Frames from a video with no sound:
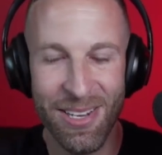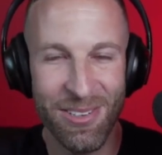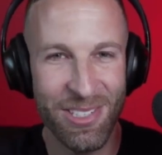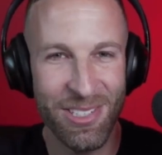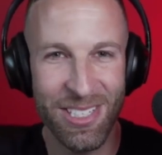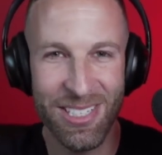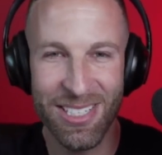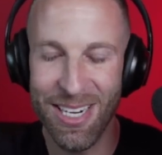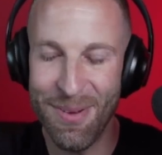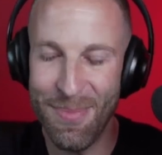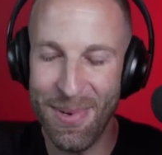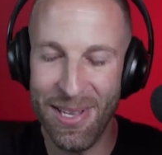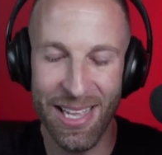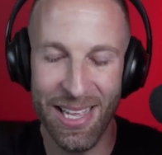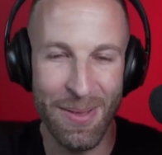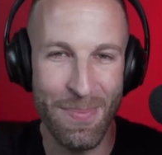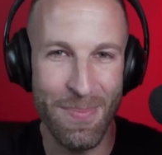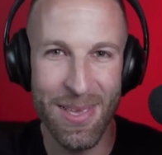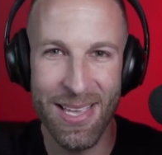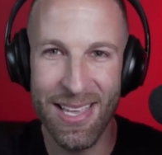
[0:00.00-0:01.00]
It's just going to be
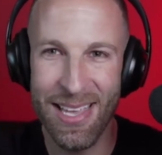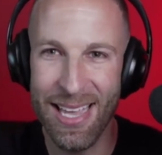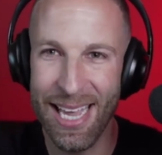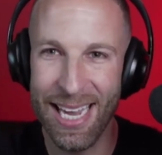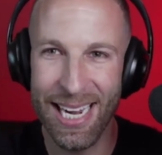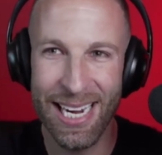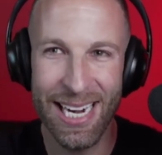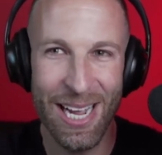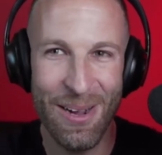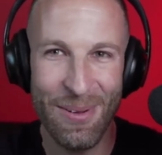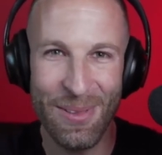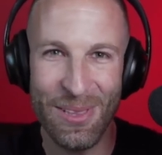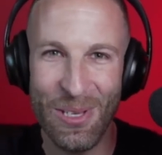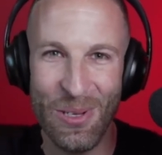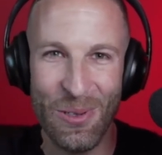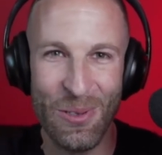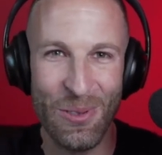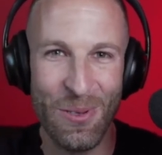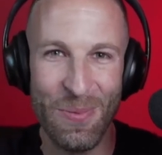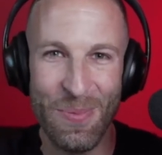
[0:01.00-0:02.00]
like me hanging out with the
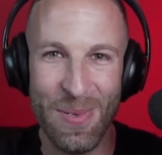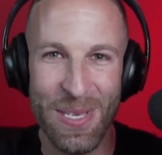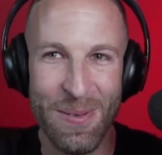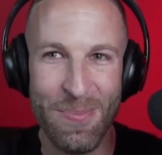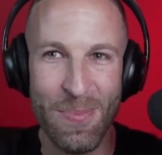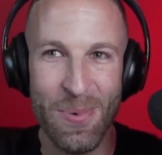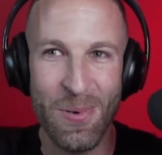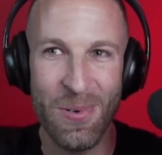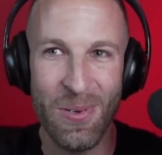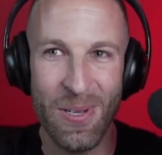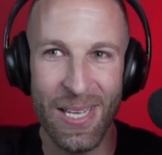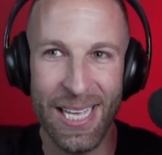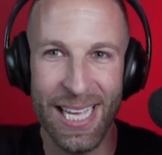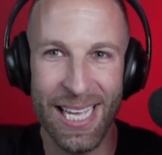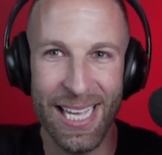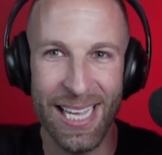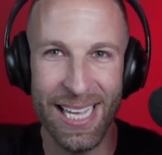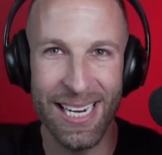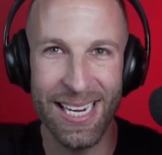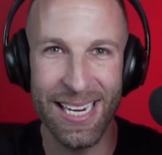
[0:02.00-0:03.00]
older people.
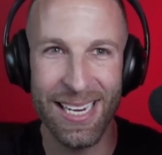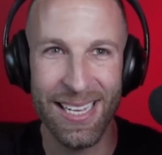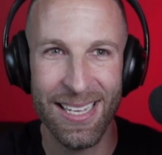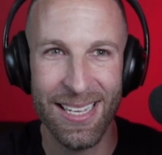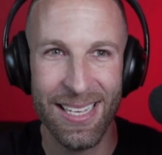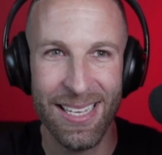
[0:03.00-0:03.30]
And